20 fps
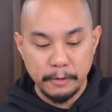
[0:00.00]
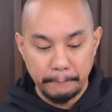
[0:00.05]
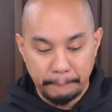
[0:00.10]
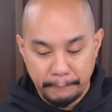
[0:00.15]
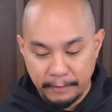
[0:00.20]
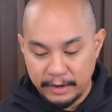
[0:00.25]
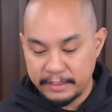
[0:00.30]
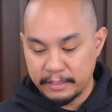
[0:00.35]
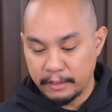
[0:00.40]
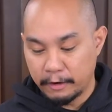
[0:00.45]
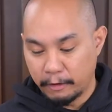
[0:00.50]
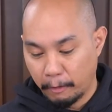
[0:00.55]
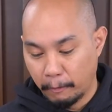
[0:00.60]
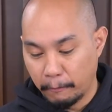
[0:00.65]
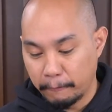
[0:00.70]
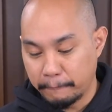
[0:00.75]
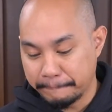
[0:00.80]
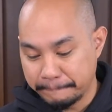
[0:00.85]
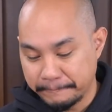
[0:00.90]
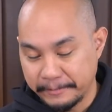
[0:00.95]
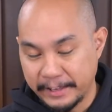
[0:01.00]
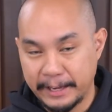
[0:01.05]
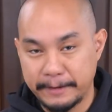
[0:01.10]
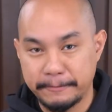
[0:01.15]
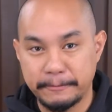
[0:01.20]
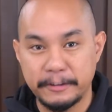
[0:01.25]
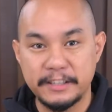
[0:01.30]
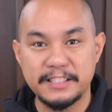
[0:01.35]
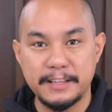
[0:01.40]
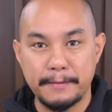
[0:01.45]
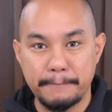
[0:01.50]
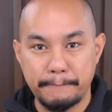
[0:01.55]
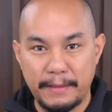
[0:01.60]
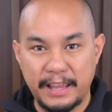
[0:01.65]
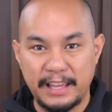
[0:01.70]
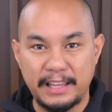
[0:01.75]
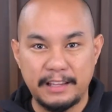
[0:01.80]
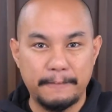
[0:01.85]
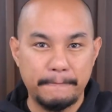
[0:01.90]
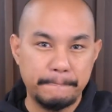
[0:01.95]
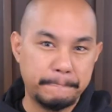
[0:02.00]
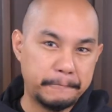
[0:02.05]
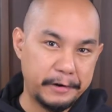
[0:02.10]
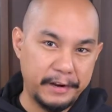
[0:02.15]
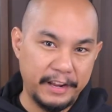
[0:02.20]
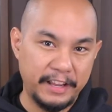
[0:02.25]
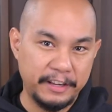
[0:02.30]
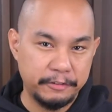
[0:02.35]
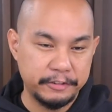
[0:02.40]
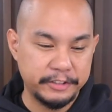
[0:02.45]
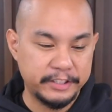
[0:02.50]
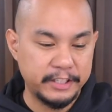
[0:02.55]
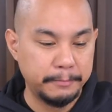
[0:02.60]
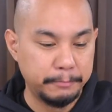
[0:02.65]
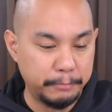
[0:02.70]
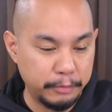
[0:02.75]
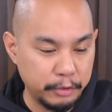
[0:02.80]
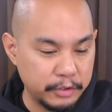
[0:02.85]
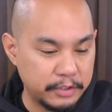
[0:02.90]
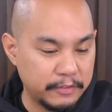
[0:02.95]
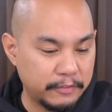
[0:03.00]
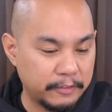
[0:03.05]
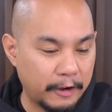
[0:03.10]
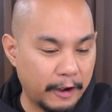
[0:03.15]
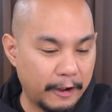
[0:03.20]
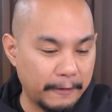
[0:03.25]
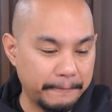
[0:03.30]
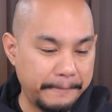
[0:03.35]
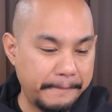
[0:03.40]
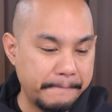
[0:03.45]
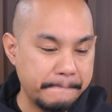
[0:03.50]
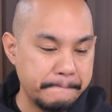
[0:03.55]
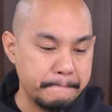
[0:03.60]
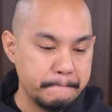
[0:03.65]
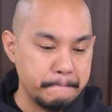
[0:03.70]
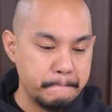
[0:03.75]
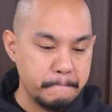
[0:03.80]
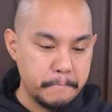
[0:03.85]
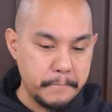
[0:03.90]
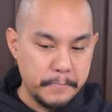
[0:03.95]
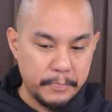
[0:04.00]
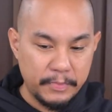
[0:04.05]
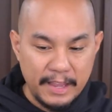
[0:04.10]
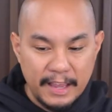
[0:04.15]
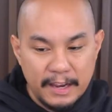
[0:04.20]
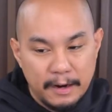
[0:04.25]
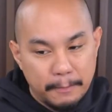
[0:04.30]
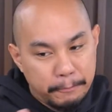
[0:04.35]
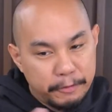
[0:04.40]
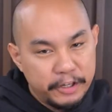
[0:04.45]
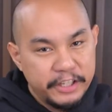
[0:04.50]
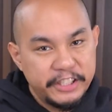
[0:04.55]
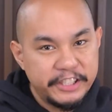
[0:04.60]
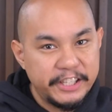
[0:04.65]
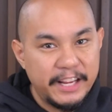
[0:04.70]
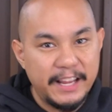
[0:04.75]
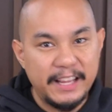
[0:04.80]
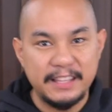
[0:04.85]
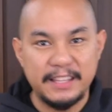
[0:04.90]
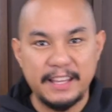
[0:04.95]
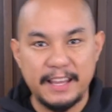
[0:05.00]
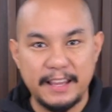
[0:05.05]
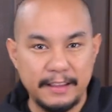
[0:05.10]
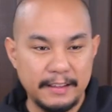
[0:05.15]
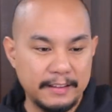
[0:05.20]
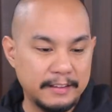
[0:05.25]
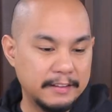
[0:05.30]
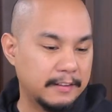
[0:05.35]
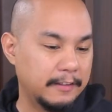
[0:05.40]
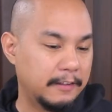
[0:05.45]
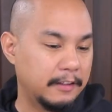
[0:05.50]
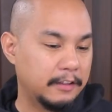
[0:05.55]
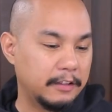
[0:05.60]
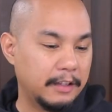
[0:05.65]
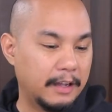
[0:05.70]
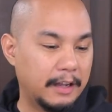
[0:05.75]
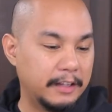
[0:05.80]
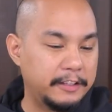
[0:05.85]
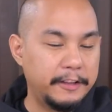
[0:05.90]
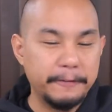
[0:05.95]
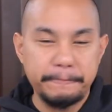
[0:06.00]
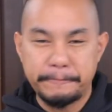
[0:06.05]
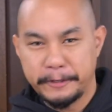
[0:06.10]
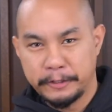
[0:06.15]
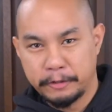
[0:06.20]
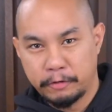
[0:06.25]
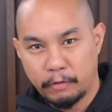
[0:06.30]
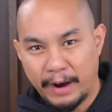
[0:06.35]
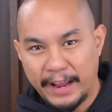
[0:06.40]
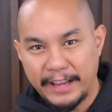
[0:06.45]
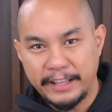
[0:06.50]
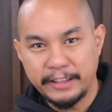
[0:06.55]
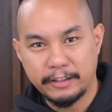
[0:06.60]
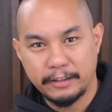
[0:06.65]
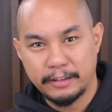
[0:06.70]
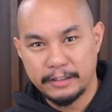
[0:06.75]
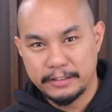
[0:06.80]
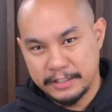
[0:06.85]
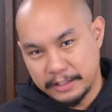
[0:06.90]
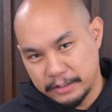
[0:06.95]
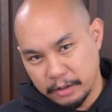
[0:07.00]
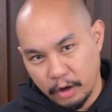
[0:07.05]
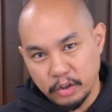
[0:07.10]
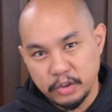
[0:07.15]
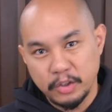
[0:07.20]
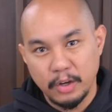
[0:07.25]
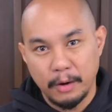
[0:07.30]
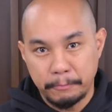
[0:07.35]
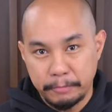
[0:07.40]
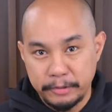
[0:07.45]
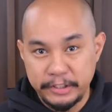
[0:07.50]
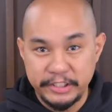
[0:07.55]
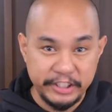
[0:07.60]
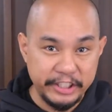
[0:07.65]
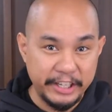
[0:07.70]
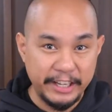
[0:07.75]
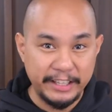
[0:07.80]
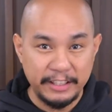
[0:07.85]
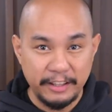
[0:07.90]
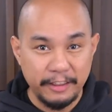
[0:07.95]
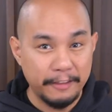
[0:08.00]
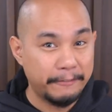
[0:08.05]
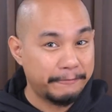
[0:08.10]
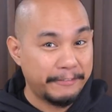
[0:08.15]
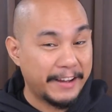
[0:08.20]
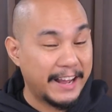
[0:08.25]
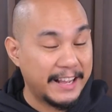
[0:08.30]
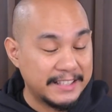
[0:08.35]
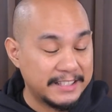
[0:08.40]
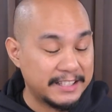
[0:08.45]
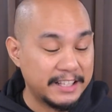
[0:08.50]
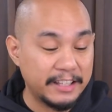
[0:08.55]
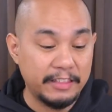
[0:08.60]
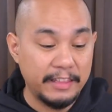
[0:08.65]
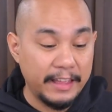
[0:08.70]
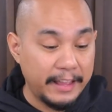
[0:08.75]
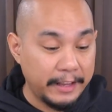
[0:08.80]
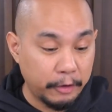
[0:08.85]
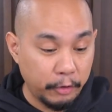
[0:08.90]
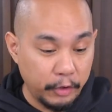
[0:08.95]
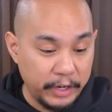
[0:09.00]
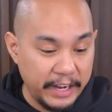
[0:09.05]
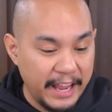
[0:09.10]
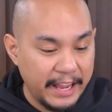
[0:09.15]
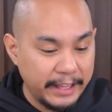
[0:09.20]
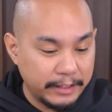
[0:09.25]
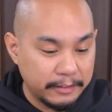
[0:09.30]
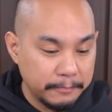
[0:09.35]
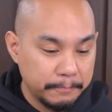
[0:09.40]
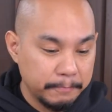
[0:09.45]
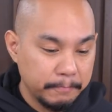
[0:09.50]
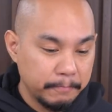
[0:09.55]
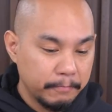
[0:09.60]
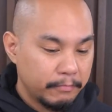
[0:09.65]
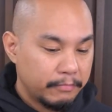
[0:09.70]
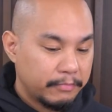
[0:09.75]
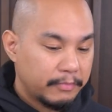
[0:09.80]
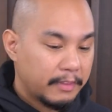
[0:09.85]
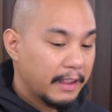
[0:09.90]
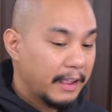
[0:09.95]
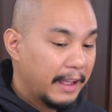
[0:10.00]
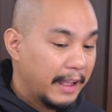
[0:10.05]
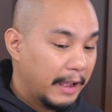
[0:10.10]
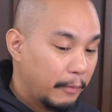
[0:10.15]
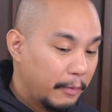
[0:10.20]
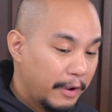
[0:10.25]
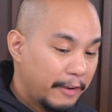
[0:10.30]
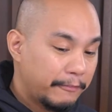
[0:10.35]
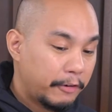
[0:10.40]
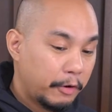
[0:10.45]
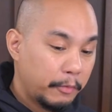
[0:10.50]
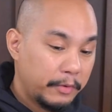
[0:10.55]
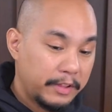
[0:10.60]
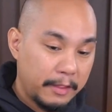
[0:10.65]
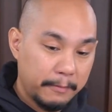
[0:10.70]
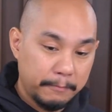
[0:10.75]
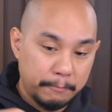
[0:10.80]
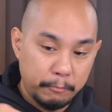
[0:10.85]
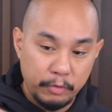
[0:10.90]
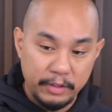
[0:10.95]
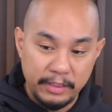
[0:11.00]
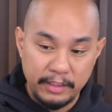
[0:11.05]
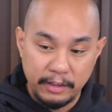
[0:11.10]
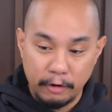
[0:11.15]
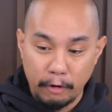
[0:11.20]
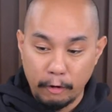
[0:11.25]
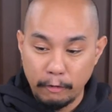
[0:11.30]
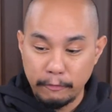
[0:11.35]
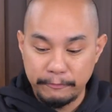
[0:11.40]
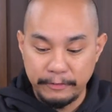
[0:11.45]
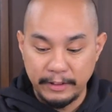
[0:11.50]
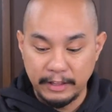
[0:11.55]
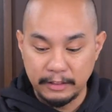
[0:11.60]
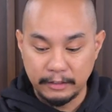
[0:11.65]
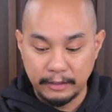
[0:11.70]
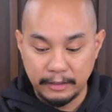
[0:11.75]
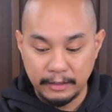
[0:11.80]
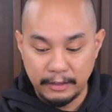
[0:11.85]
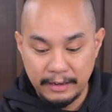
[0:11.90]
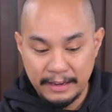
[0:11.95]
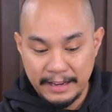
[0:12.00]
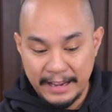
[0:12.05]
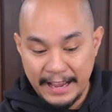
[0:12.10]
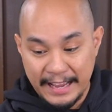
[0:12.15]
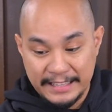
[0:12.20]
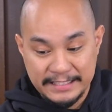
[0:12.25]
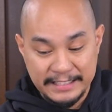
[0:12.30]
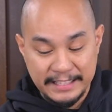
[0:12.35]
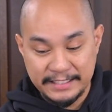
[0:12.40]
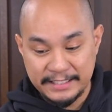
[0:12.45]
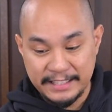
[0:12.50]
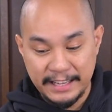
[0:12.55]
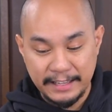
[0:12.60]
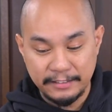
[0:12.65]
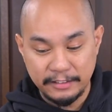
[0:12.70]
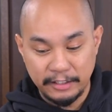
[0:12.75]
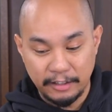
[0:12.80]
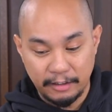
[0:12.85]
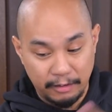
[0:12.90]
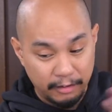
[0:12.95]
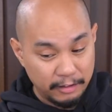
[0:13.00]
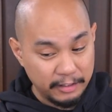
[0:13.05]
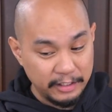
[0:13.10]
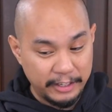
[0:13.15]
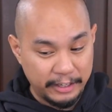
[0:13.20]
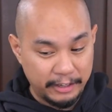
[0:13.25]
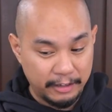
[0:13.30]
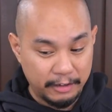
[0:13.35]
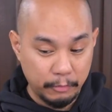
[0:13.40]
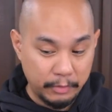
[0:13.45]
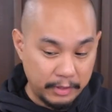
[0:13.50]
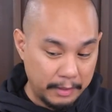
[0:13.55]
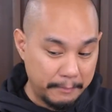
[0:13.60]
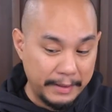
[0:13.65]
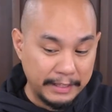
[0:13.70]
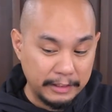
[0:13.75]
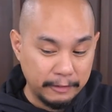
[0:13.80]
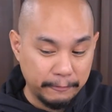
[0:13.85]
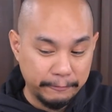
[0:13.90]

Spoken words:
bring their own flavors and make for interesting brews of coffee. And appreciating different grinders is also appreciating the fines that they create. However, with a cone filter, as I said earlier, with a metal